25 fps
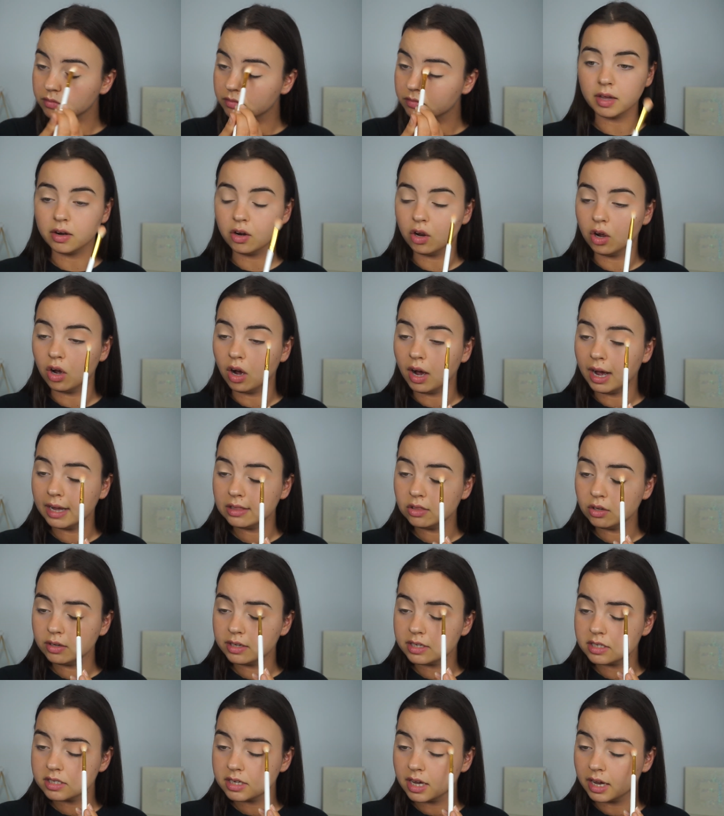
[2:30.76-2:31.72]
And her eye
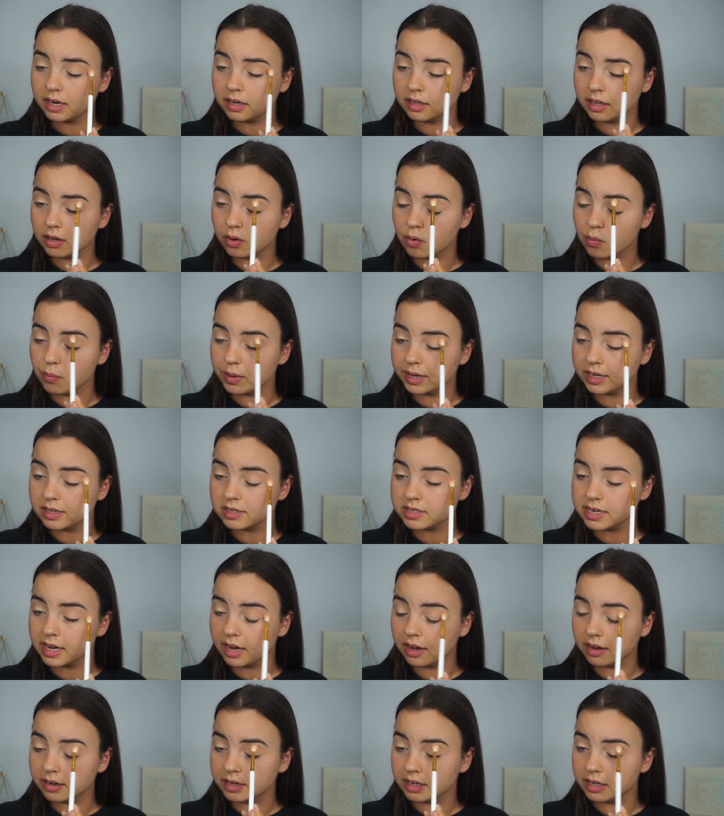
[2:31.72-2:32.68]
look is kind of like winged
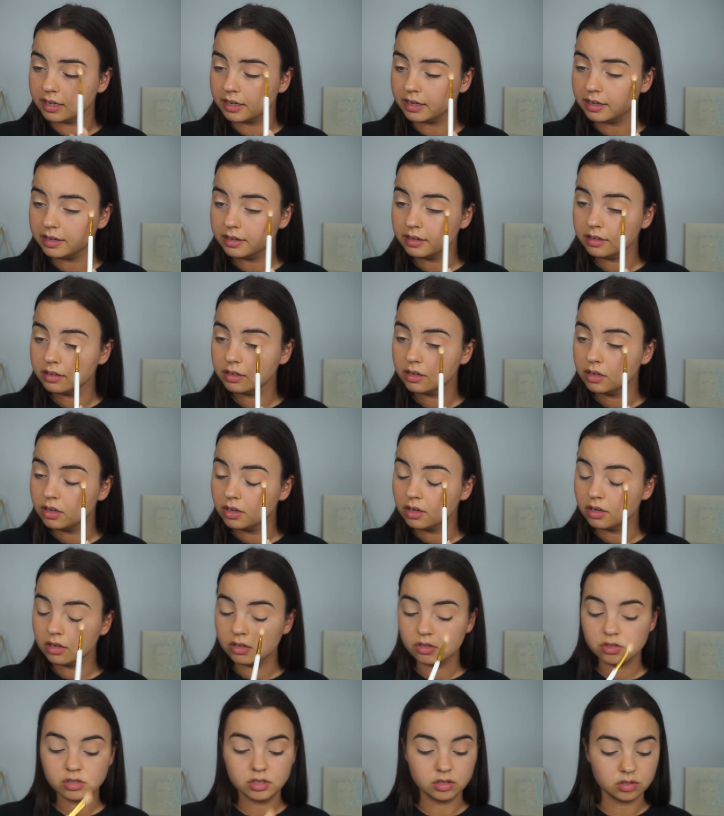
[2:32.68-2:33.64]
out here.
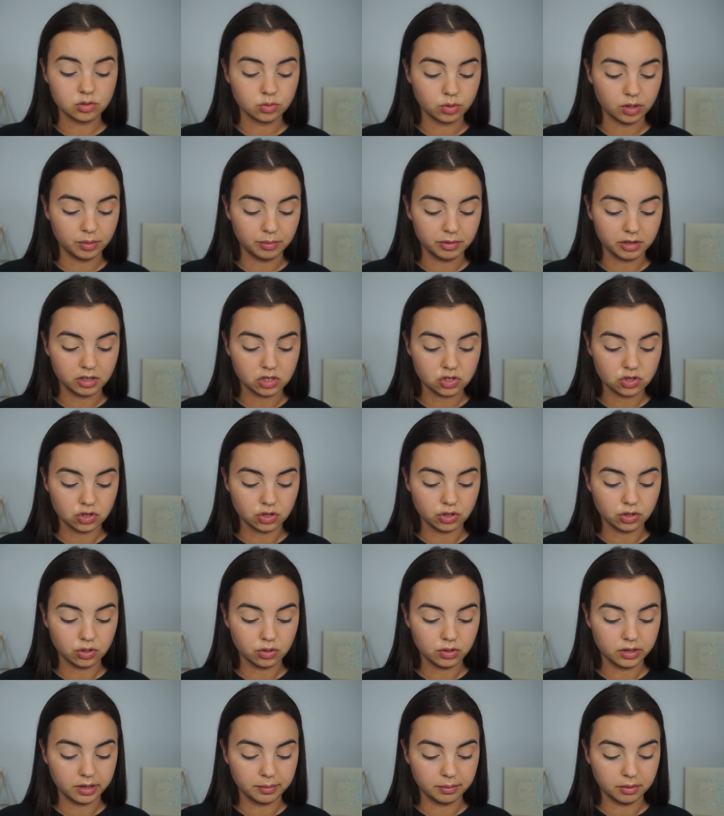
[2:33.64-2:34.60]
So that's what I'm going to
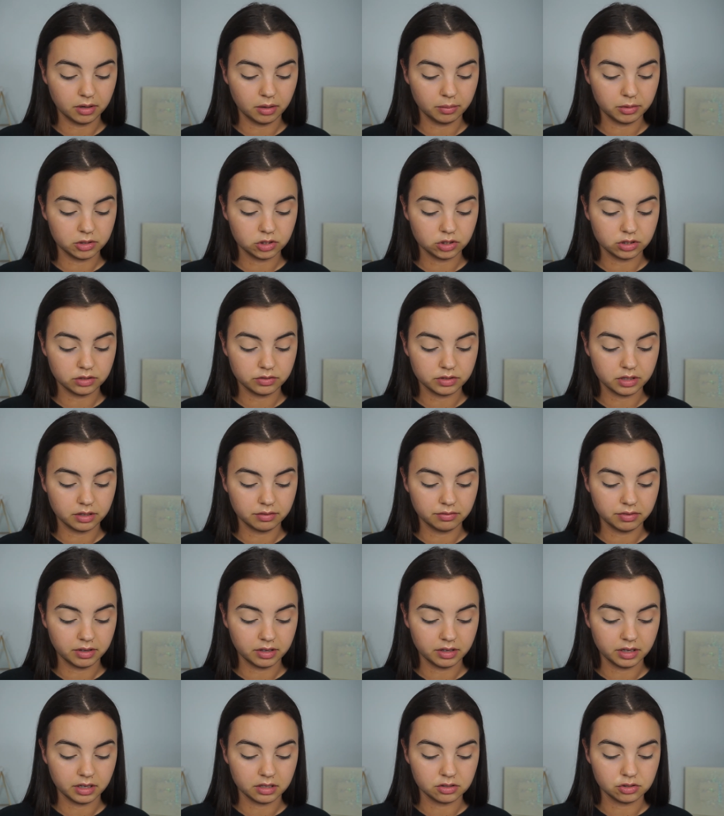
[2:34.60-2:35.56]
do. I probably should have done
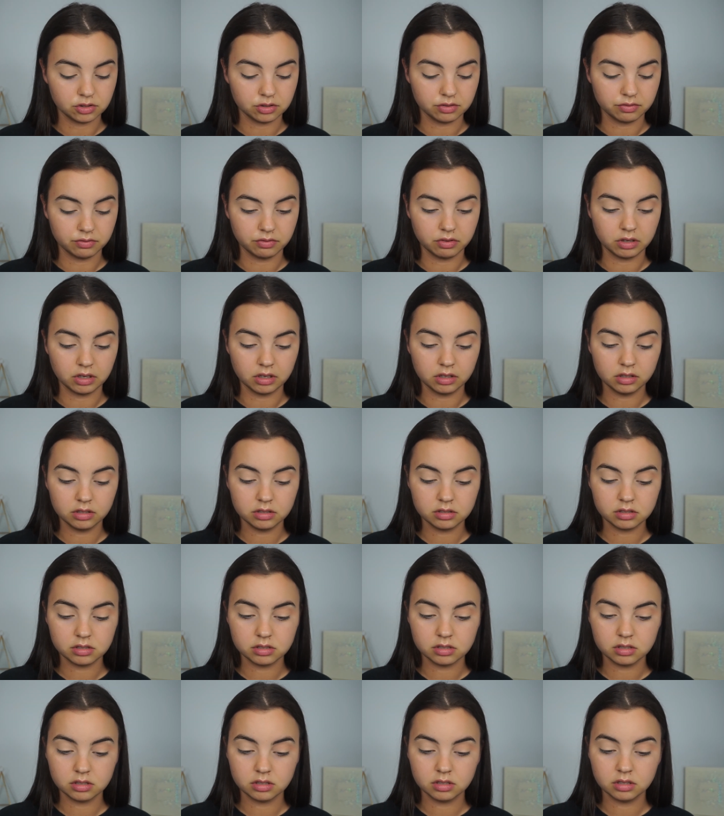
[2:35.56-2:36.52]
foundation
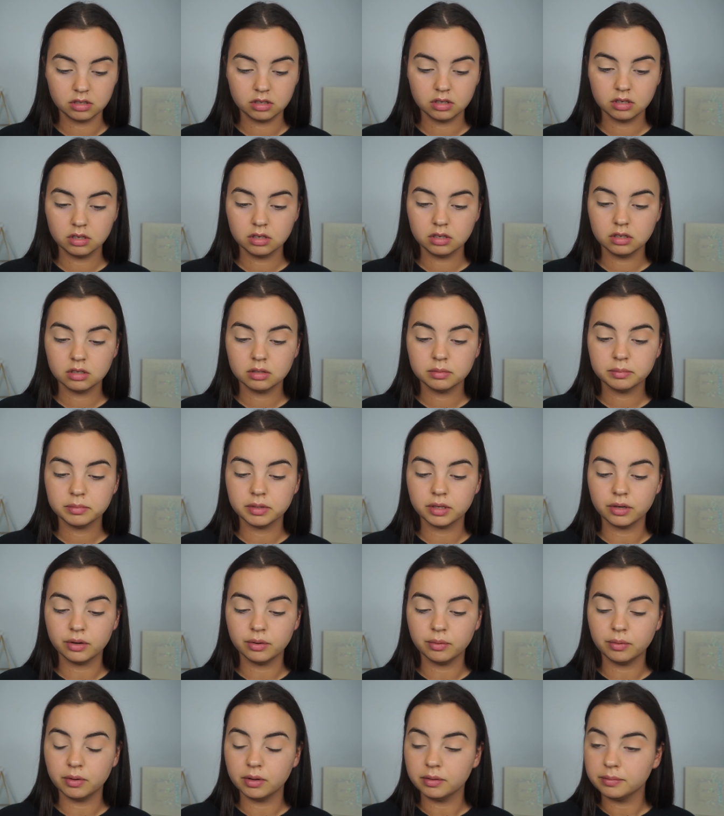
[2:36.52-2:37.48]
first.
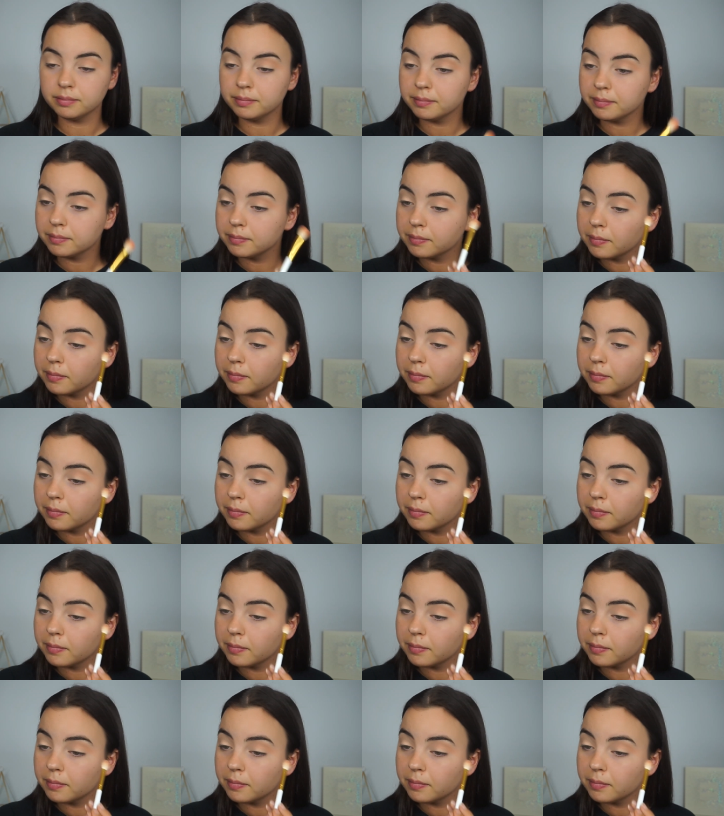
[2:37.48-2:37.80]
Oh well.